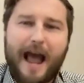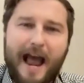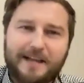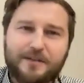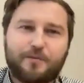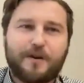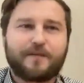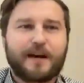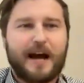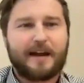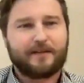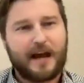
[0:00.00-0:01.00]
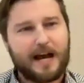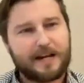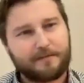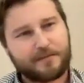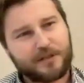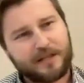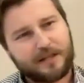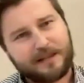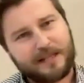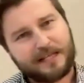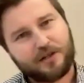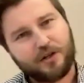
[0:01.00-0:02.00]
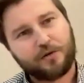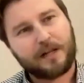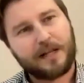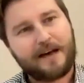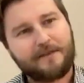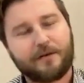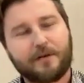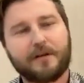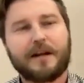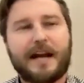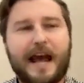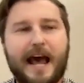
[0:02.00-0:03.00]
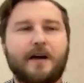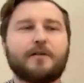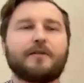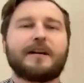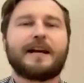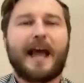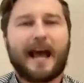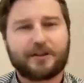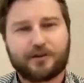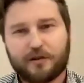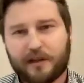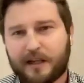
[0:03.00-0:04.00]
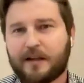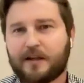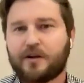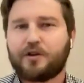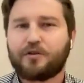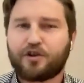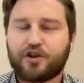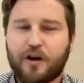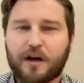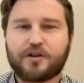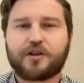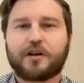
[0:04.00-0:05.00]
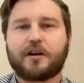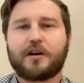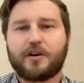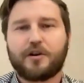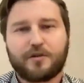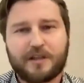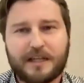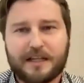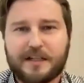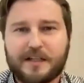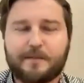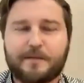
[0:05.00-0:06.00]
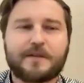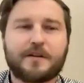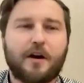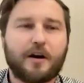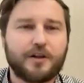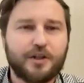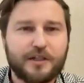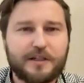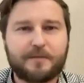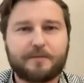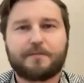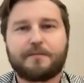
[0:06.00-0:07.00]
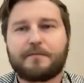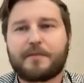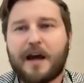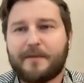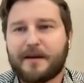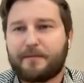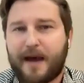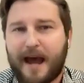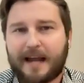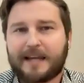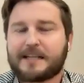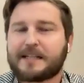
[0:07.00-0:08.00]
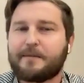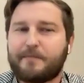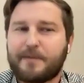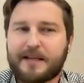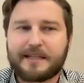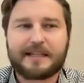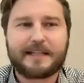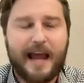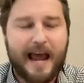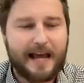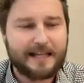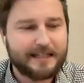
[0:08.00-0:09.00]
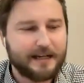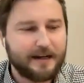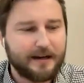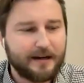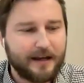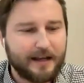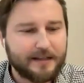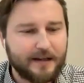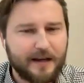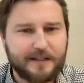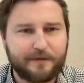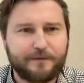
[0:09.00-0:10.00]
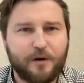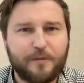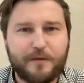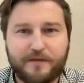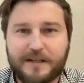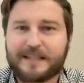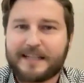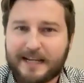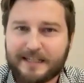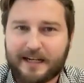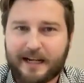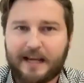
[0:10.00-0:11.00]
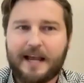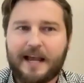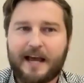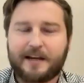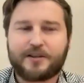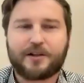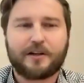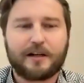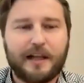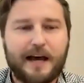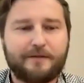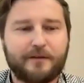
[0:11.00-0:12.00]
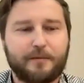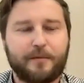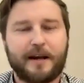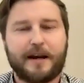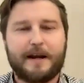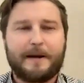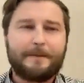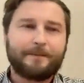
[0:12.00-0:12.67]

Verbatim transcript: as we've kind of gotten to this new level, now naturally new structure, new systems are just coming back into the business as uh, as, as a form of necessity at a certain level. But